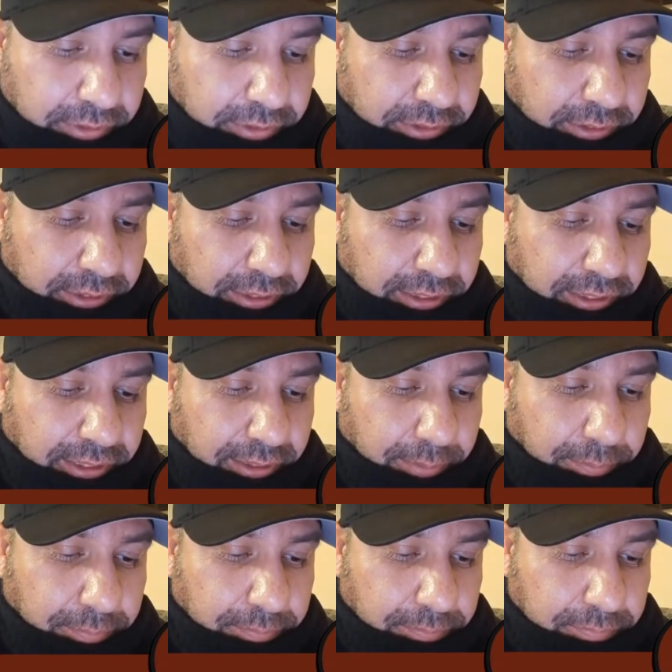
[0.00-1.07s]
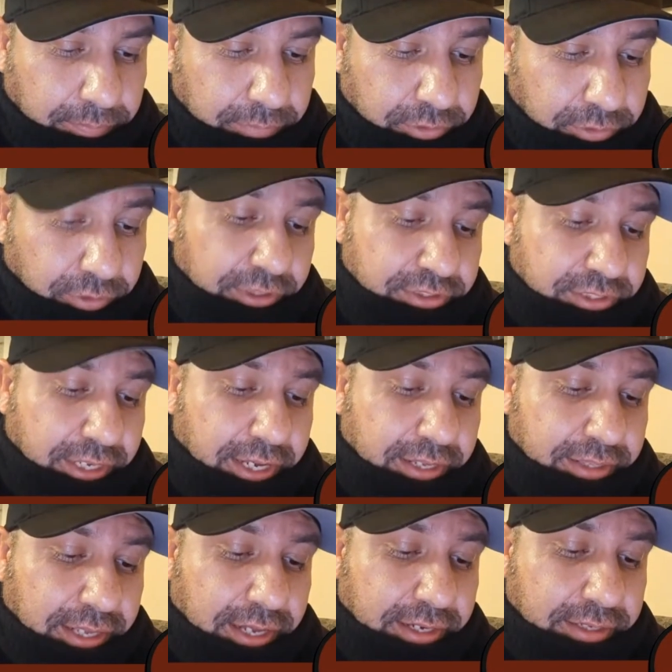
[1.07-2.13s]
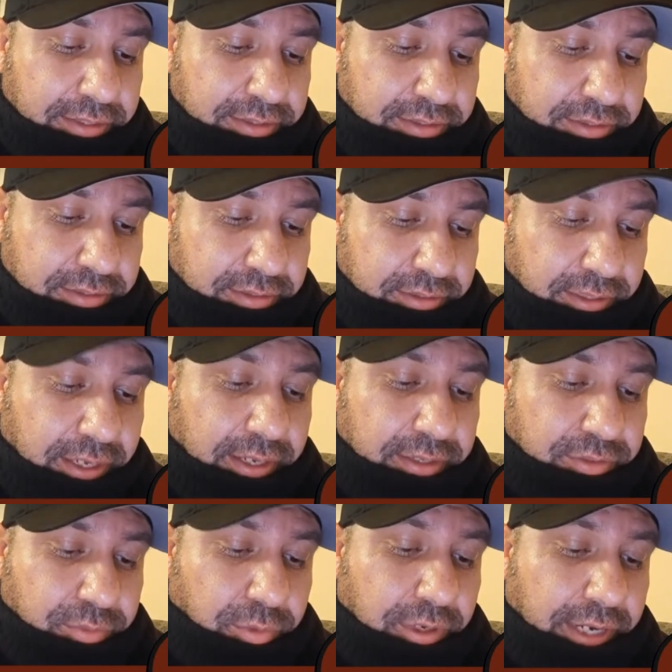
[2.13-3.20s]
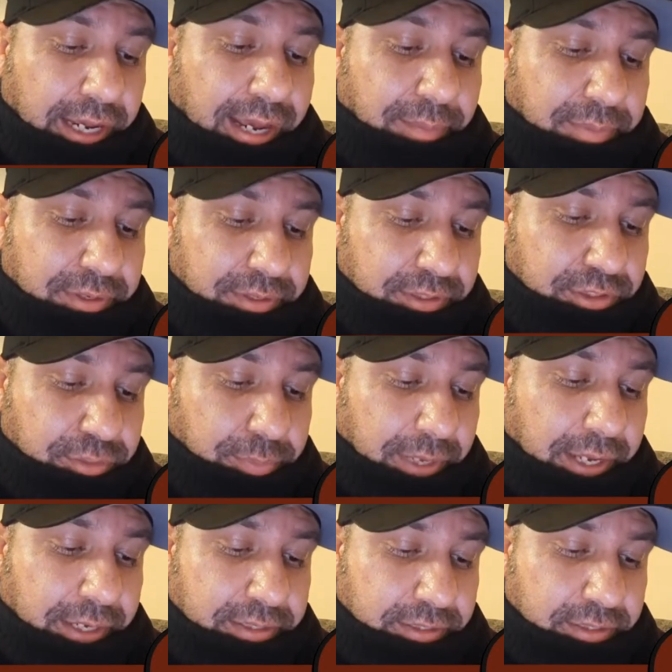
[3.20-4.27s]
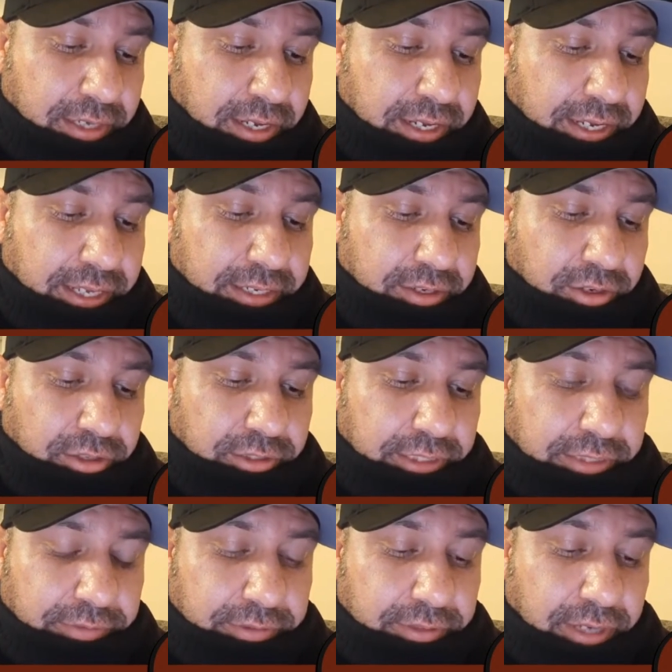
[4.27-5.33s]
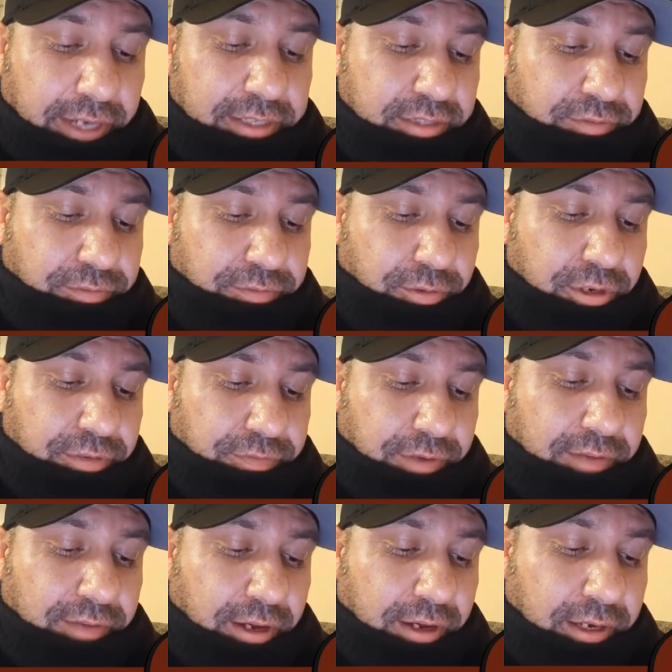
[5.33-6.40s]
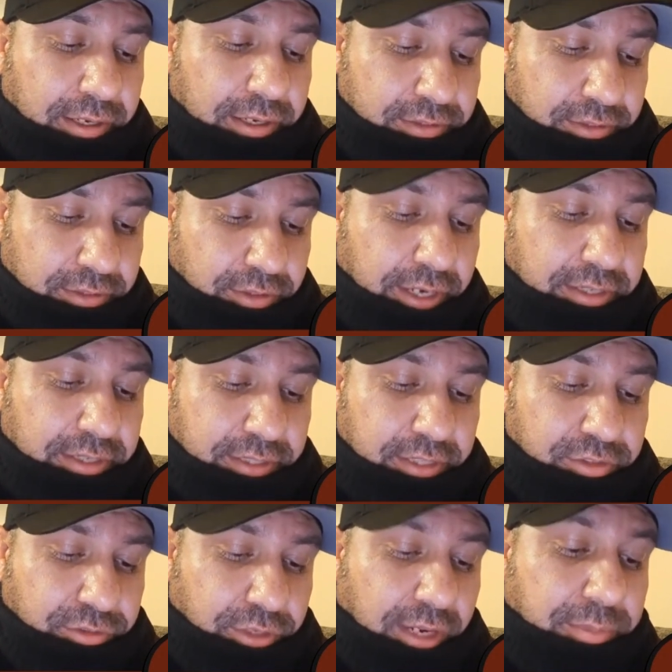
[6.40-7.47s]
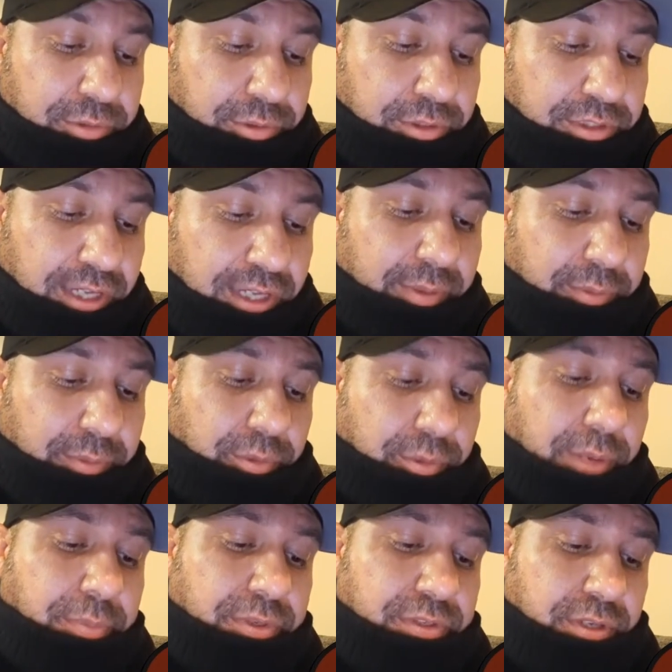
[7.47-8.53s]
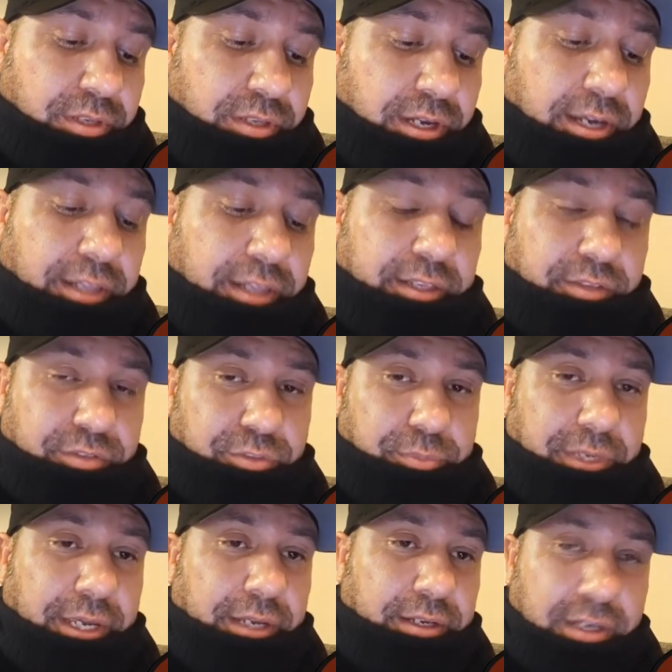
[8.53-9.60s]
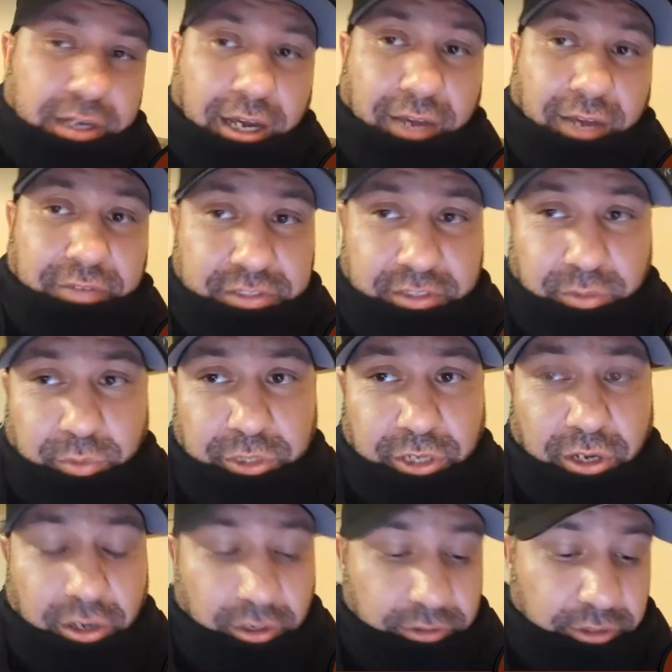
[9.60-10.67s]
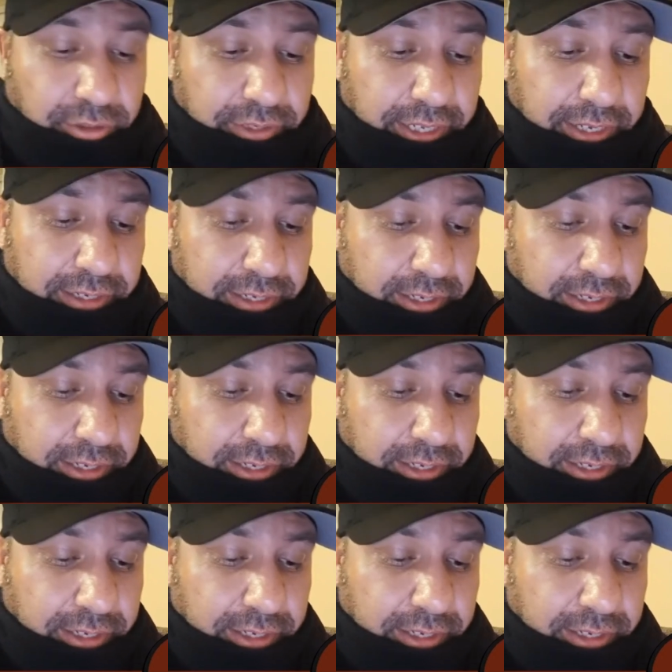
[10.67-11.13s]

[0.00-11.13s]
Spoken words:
So they're saying that is what happened in Japan. It says, in early 1945 August, the United States dropped 2 atomic weapons on the island of Japan. Obviously, we all know that.